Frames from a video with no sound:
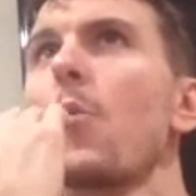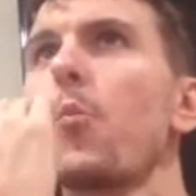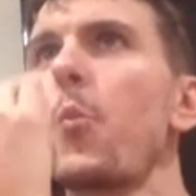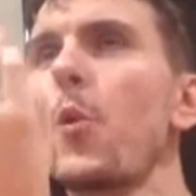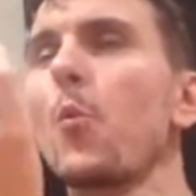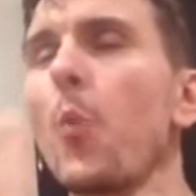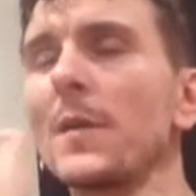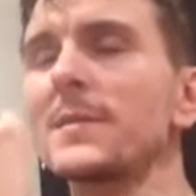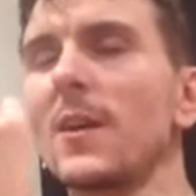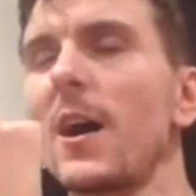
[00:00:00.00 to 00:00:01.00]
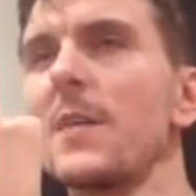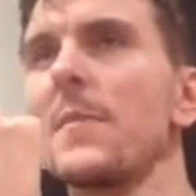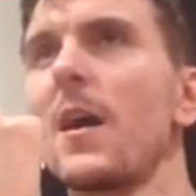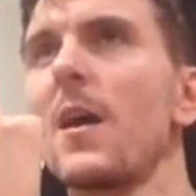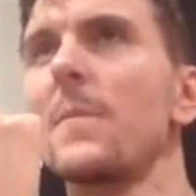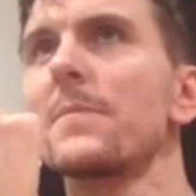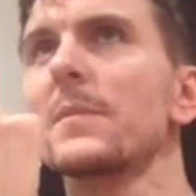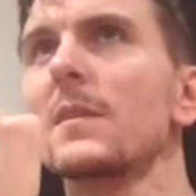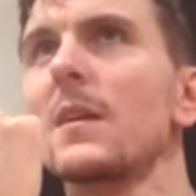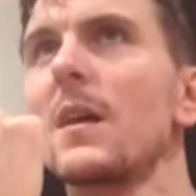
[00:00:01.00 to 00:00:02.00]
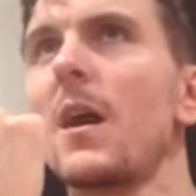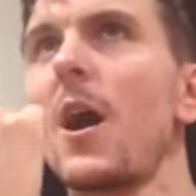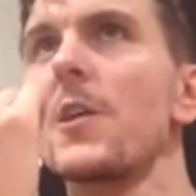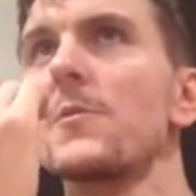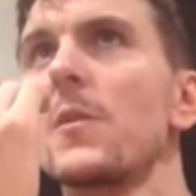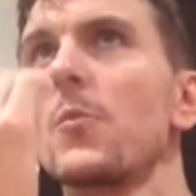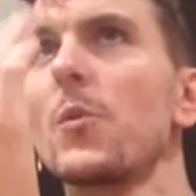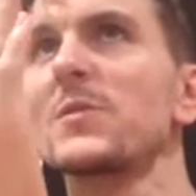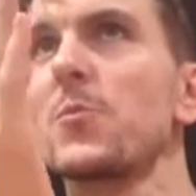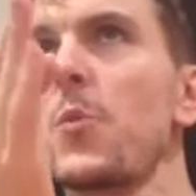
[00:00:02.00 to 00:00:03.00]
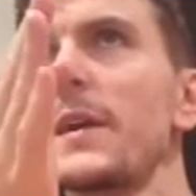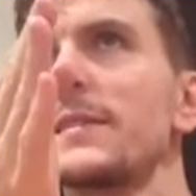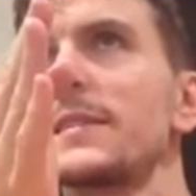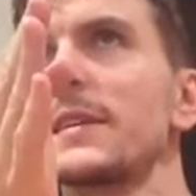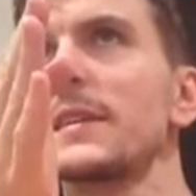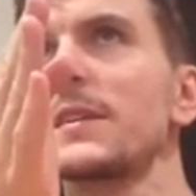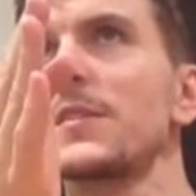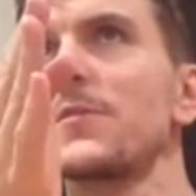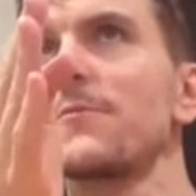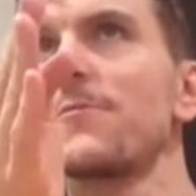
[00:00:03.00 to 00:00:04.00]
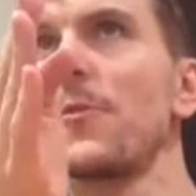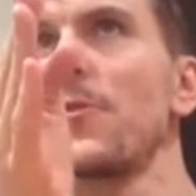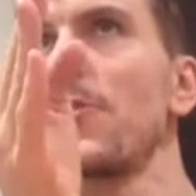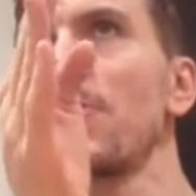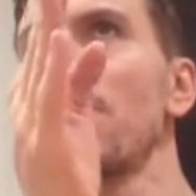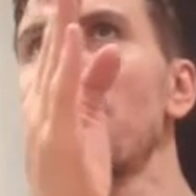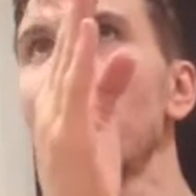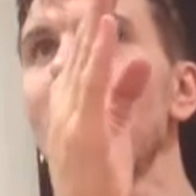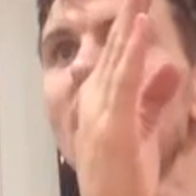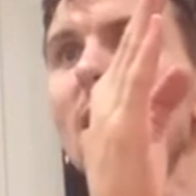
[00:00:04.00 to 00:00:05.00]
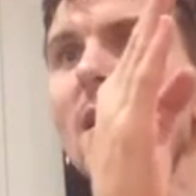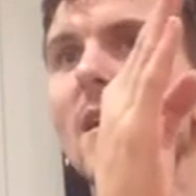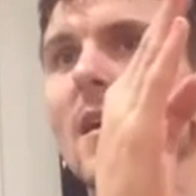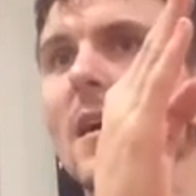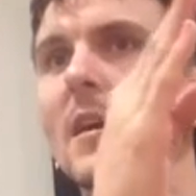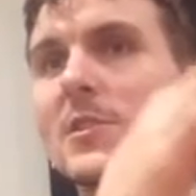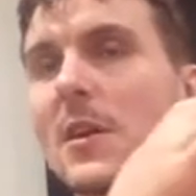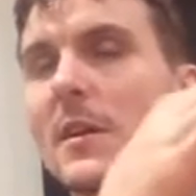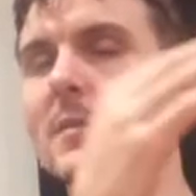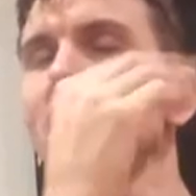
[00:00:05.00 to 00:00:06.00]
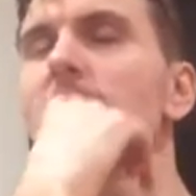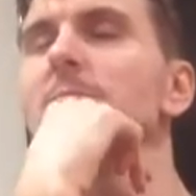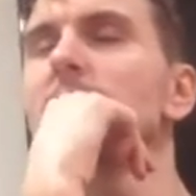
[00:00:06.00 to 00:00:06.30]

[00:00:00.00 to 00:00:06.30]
One time, I was waiting for a child.